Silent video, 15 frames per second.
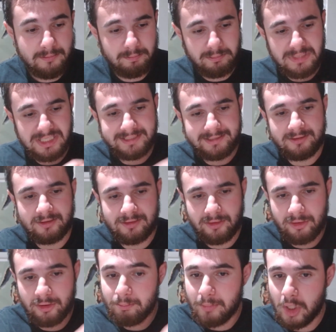mean
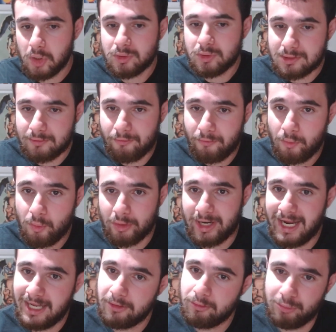the most for
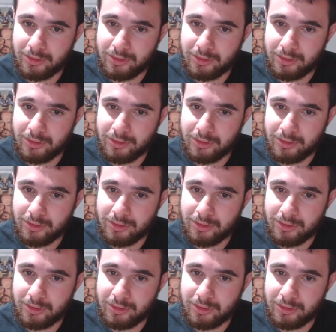Ed